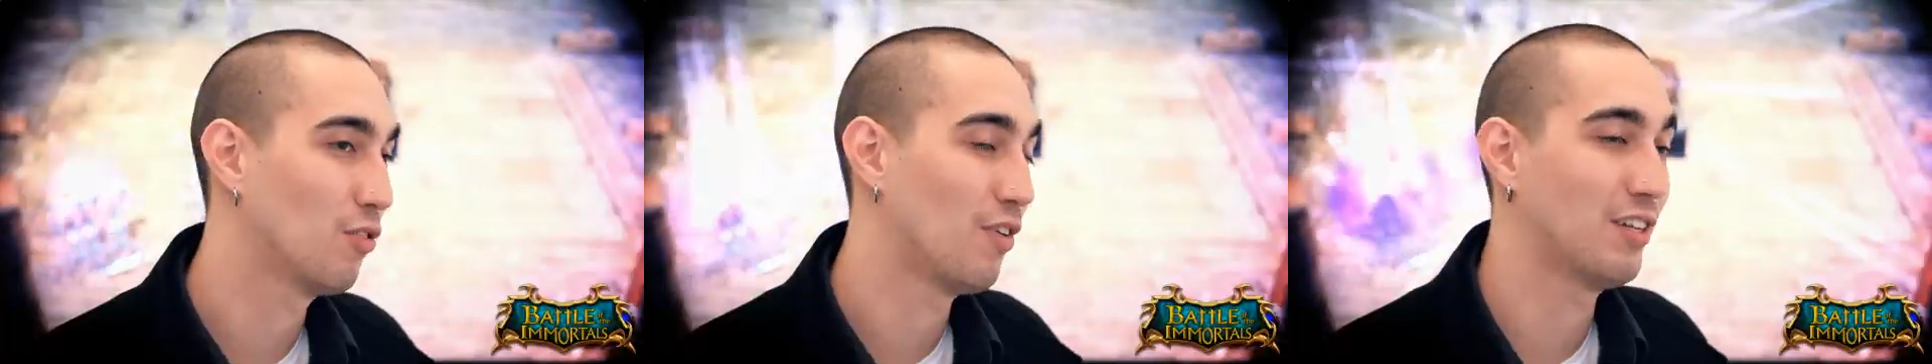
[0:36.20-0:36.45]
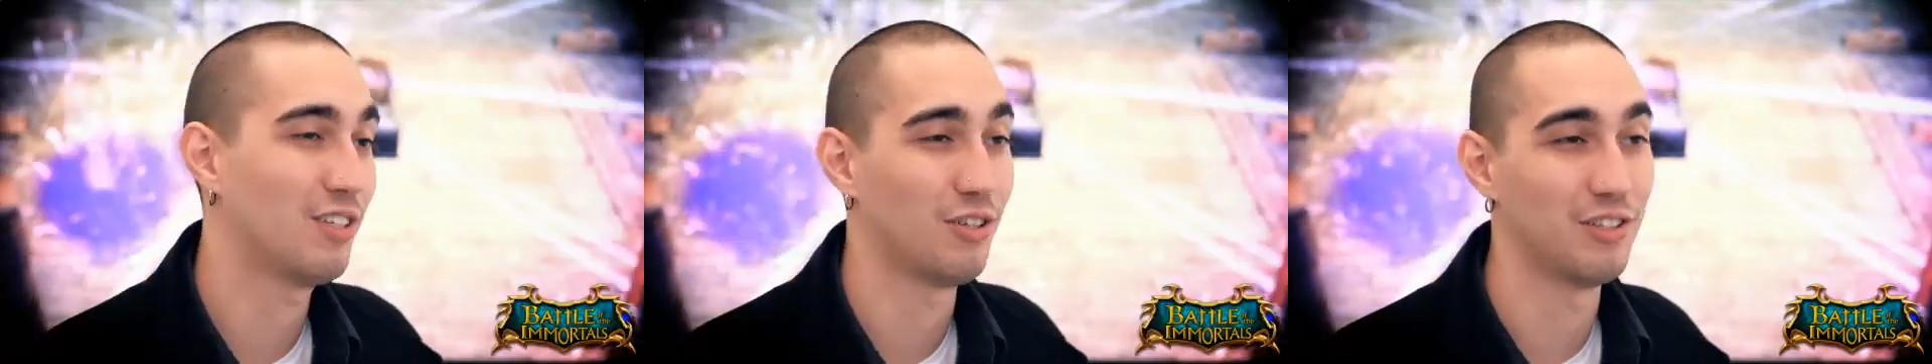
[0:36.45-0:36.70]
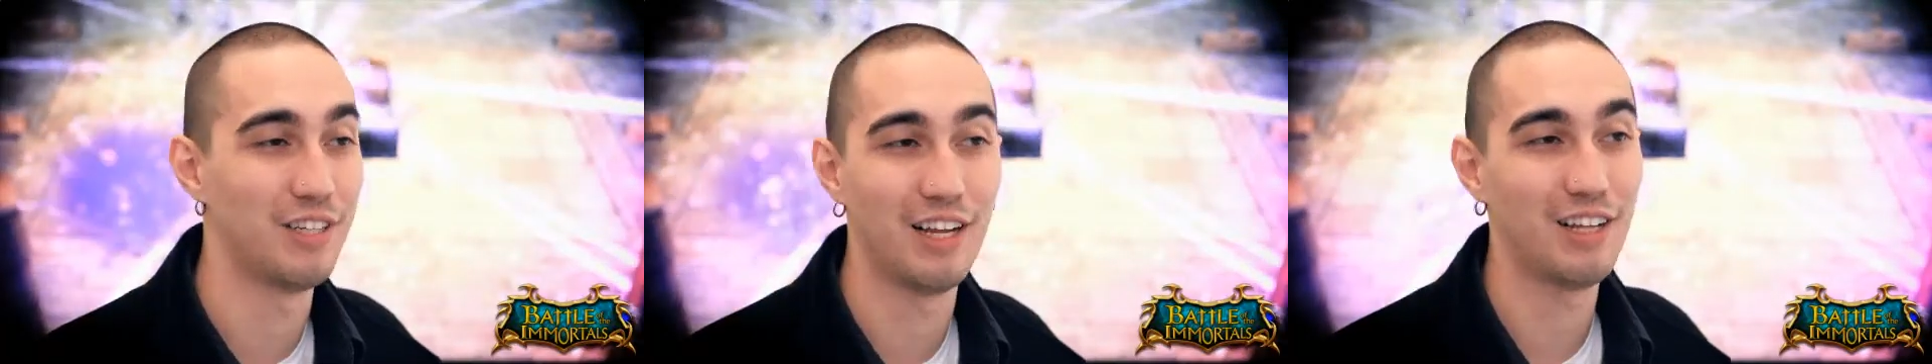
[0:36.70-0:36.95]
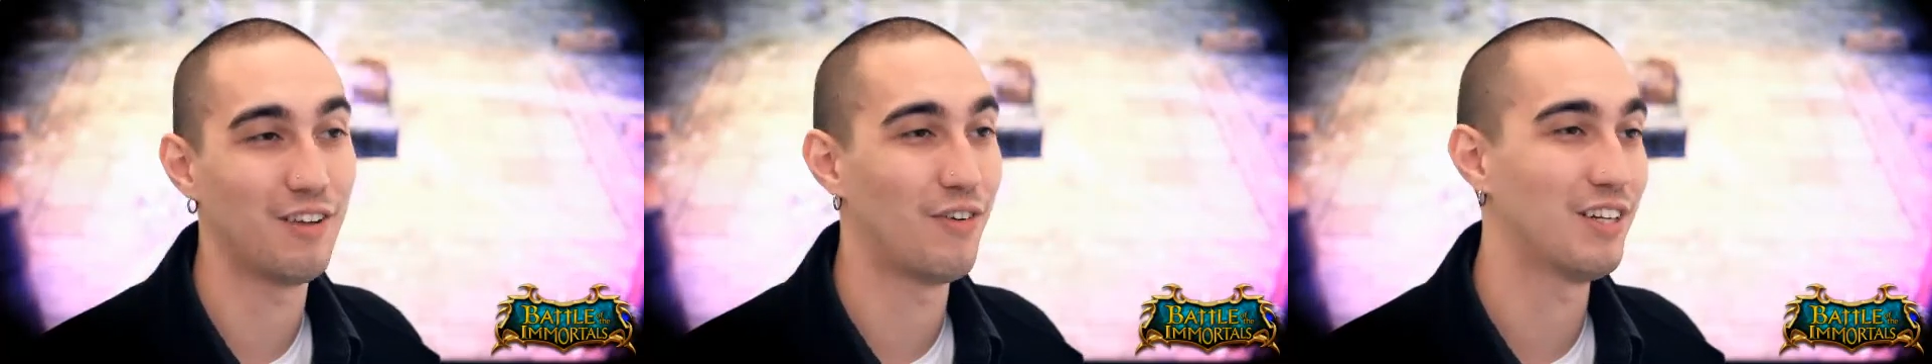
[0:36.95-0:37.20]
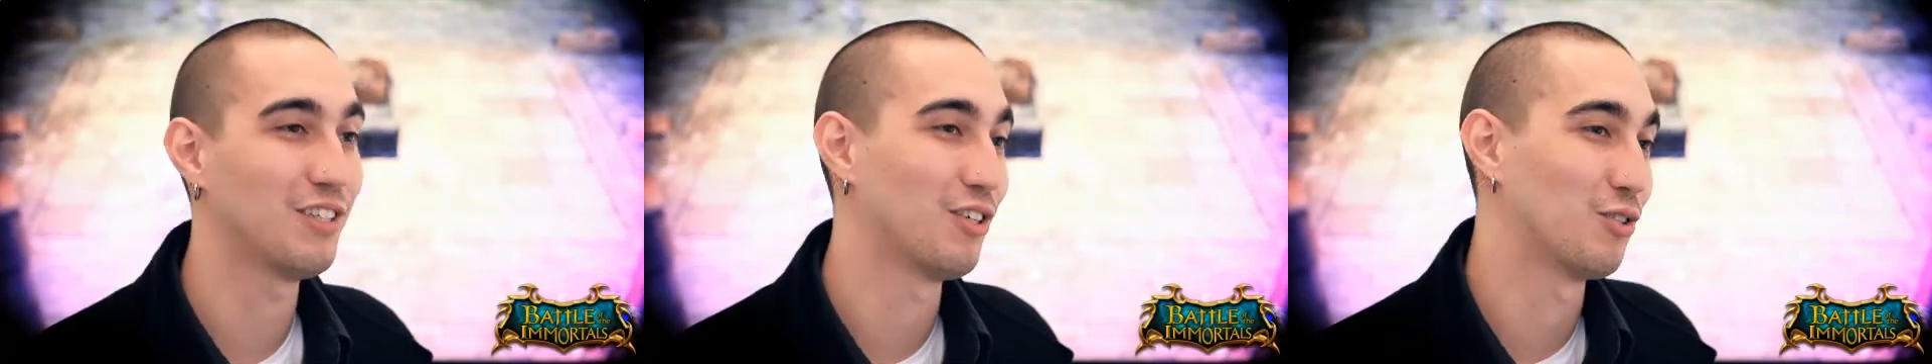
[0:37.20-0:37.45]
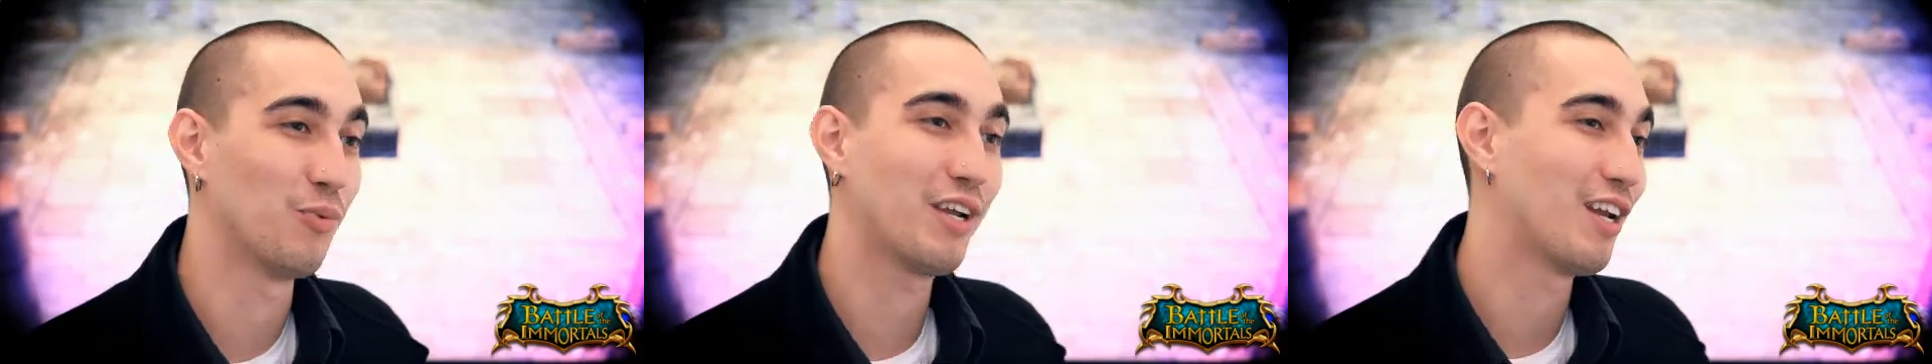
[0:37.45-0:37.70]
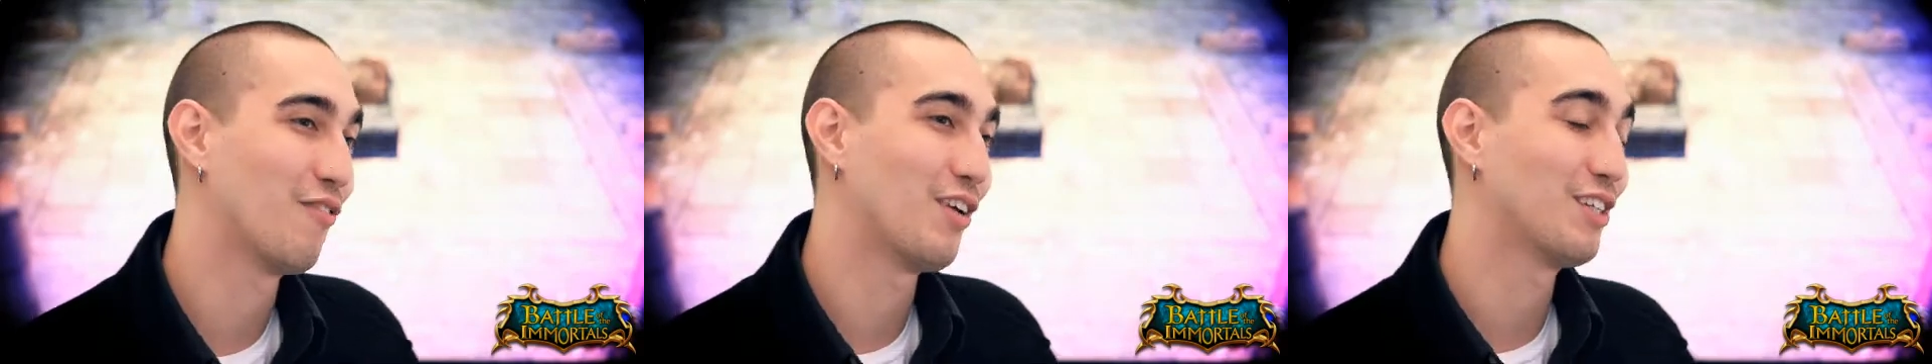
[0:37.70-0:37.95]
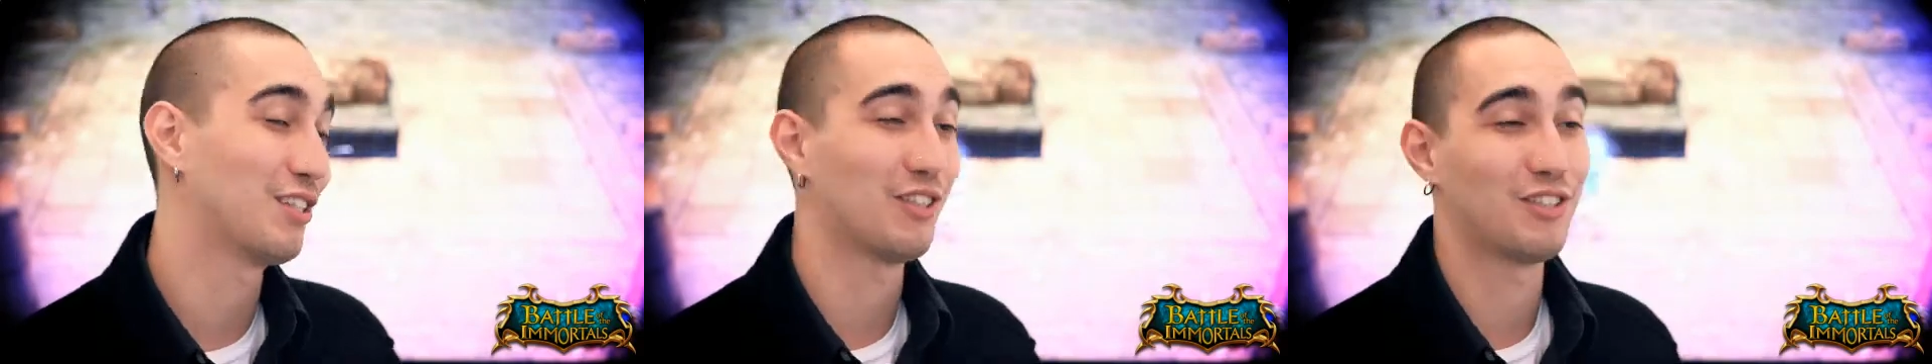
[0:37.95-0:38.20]
events, there's daily events, there's weekend
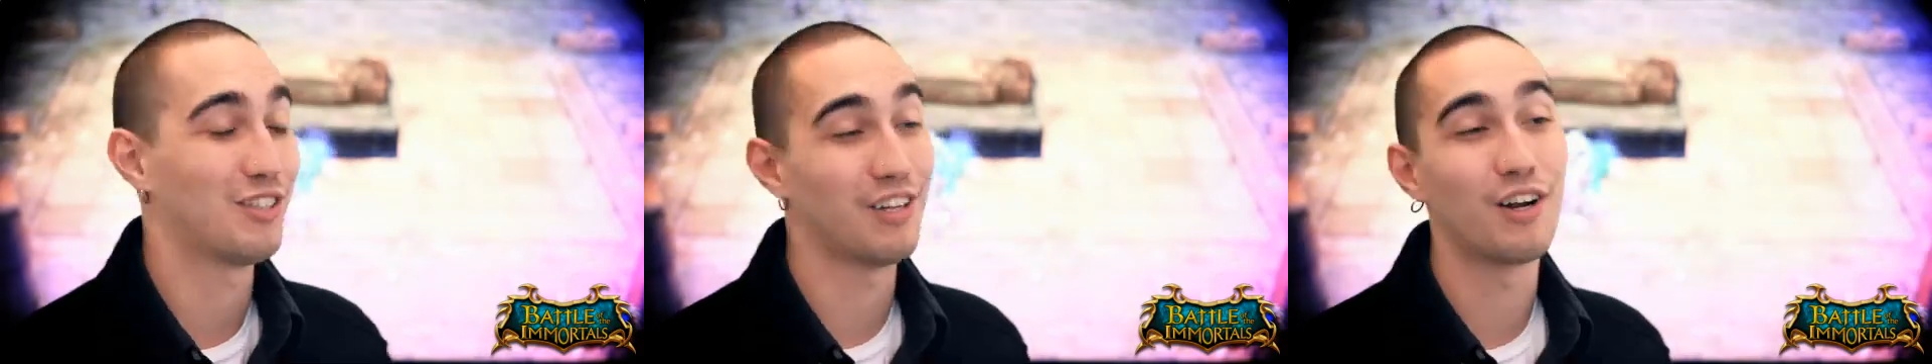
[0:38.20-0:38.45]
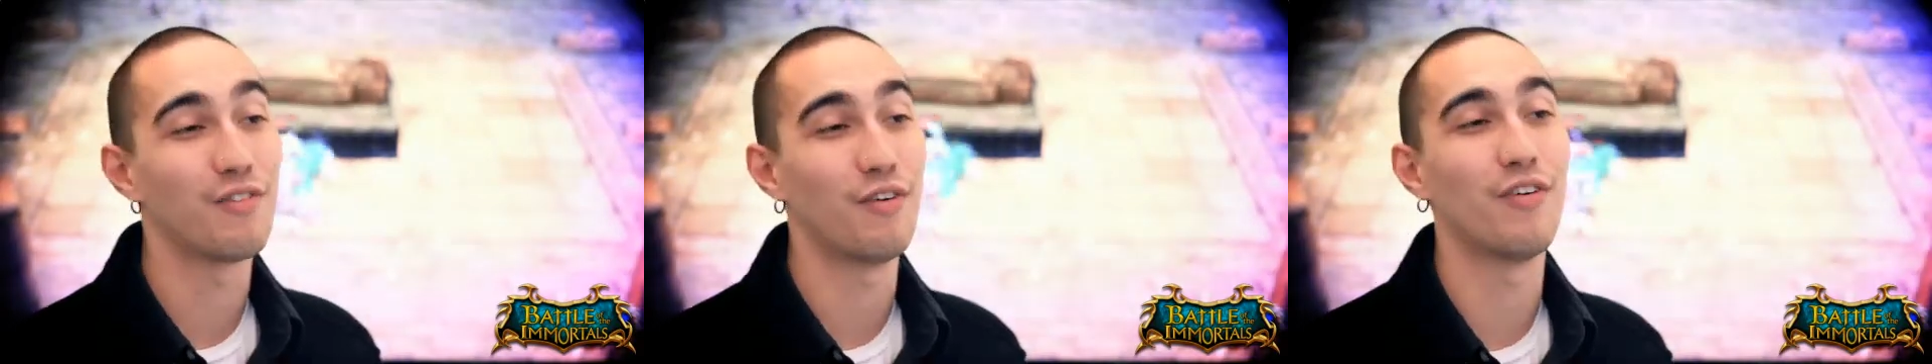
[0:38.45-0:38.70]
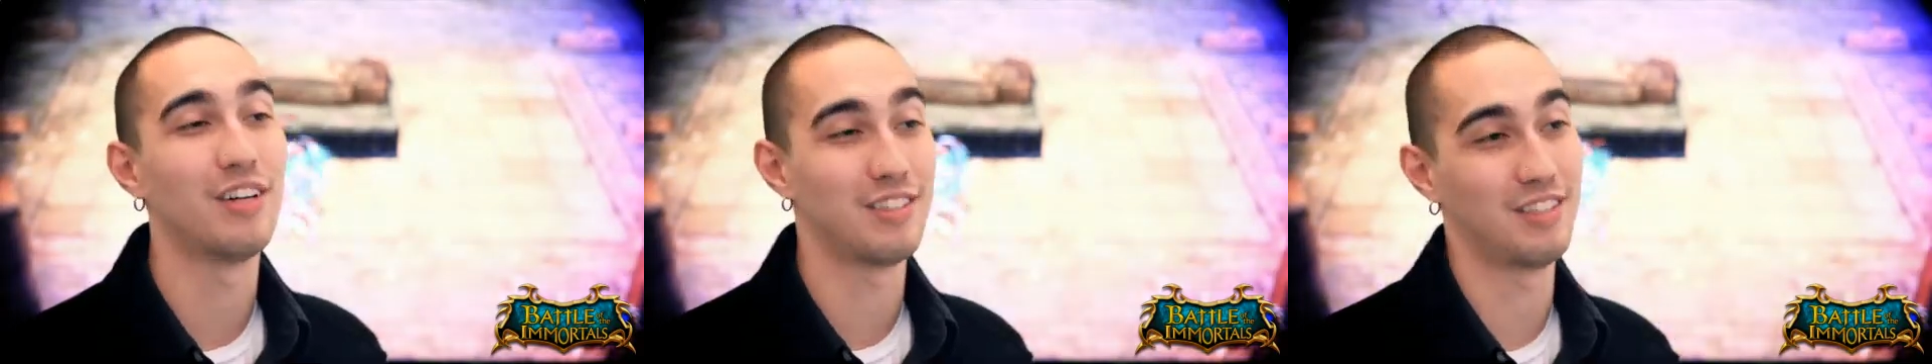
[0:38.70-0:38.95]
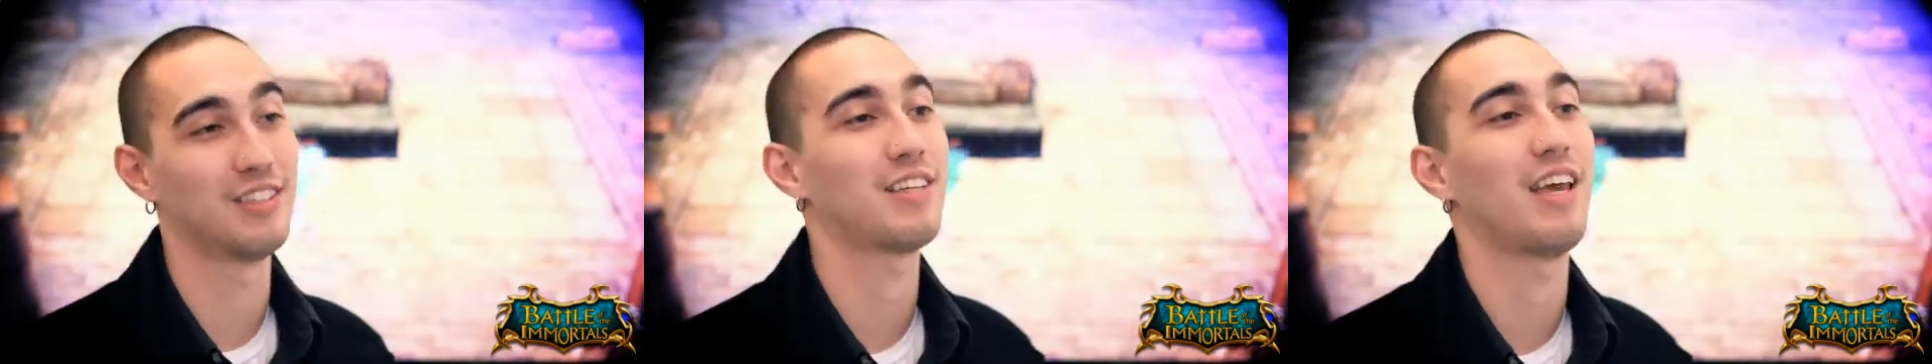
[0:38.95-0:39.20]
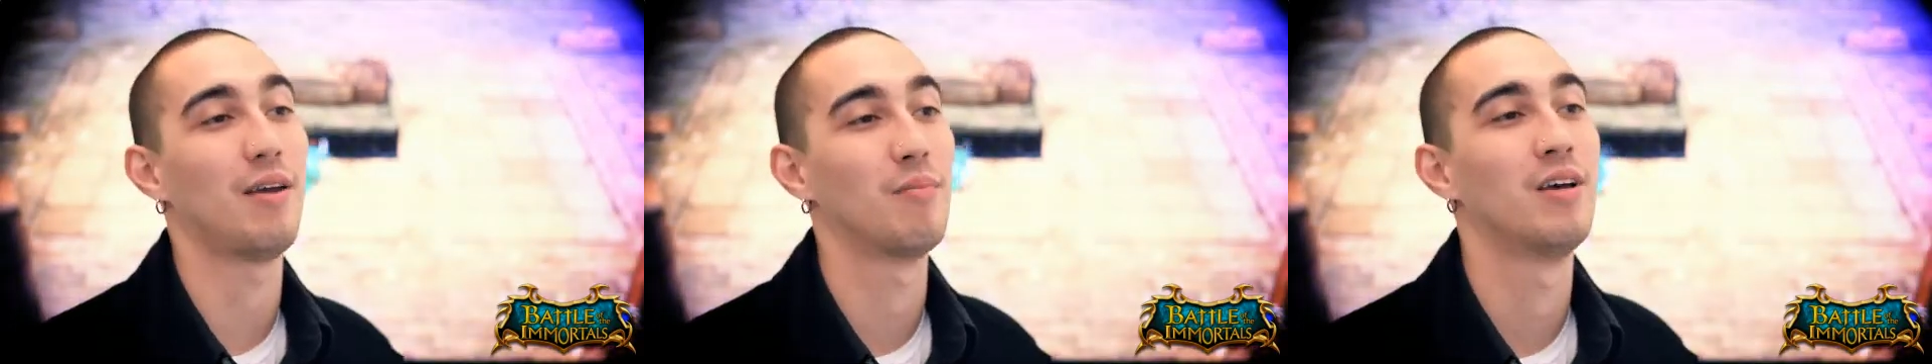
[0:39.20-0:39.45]
events, there's a ton of events in this game.